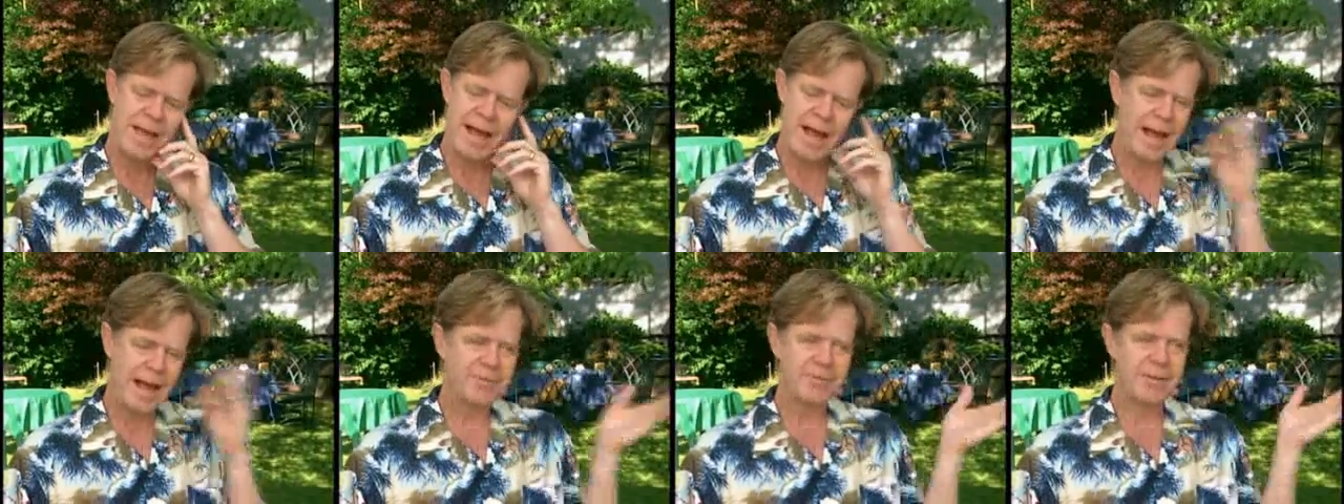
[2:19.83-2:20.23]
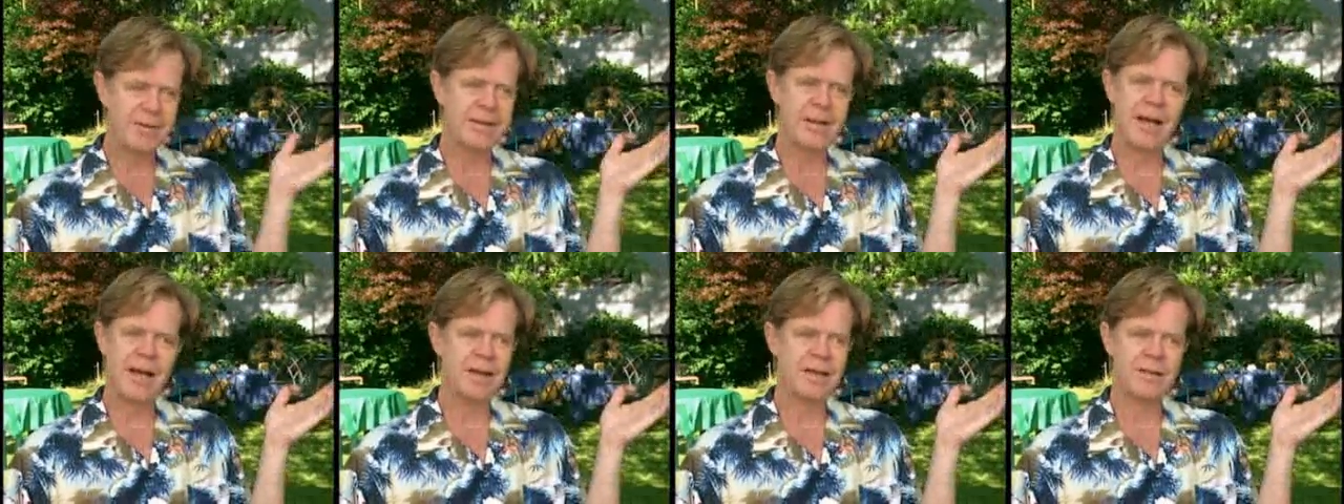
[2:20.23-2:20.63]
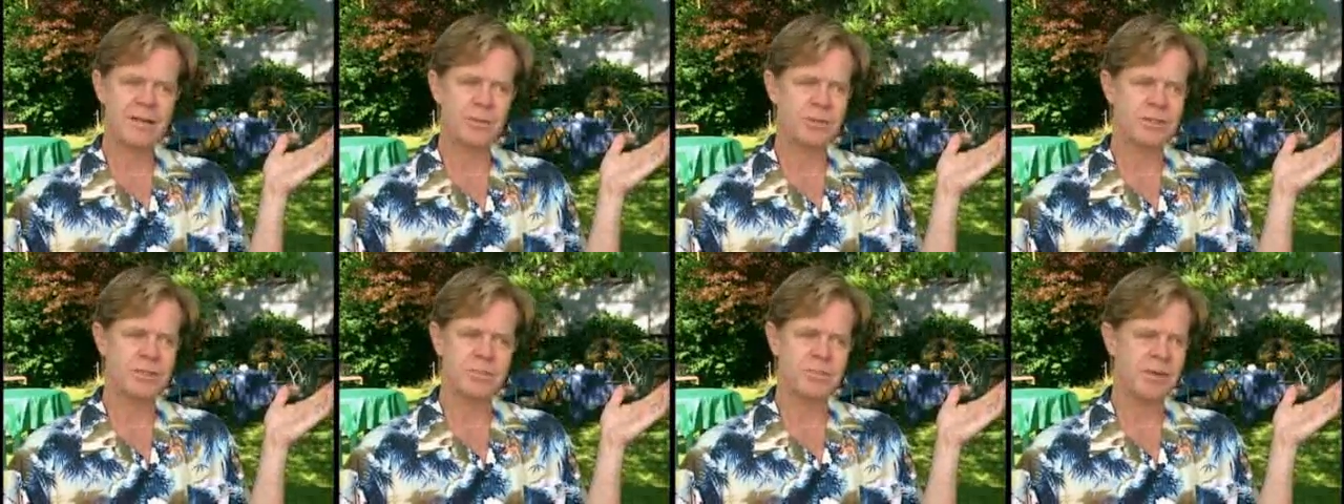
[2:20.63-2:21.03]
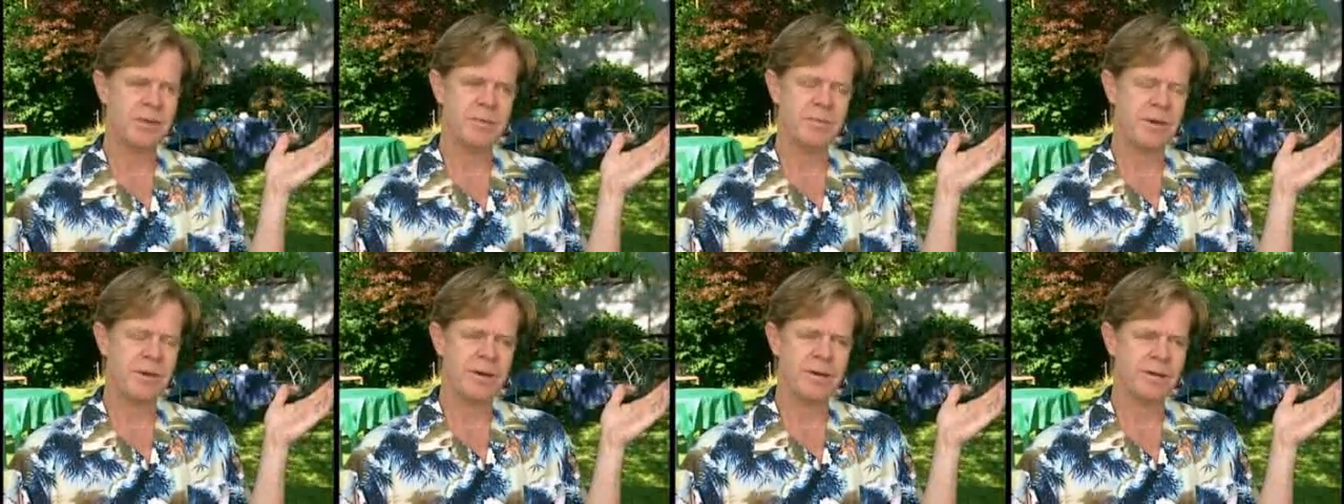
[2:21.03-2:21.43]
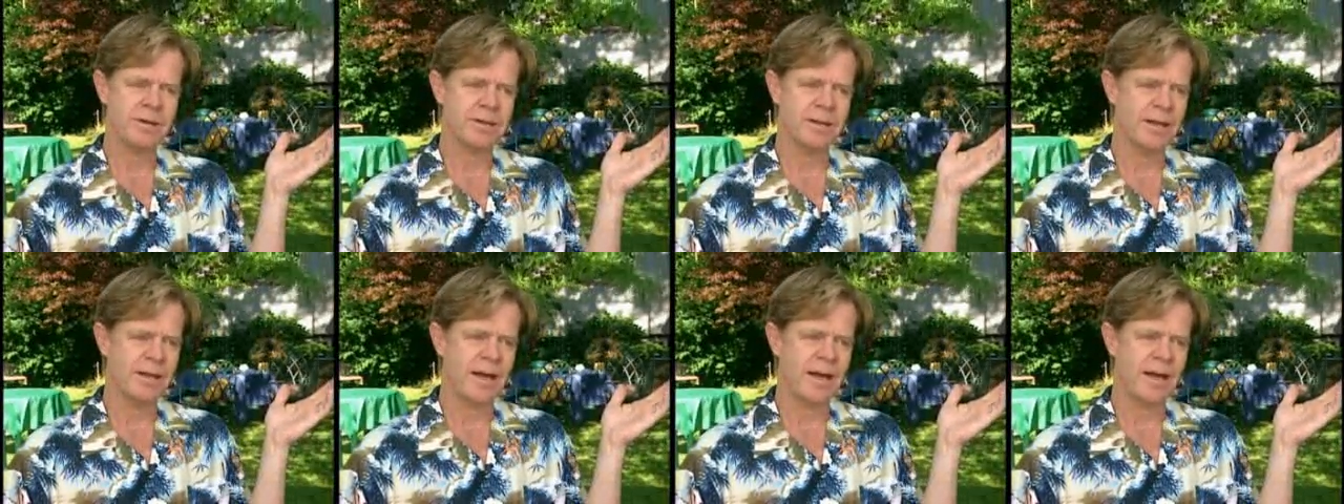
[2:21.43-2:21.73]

I find Hollywood to be America.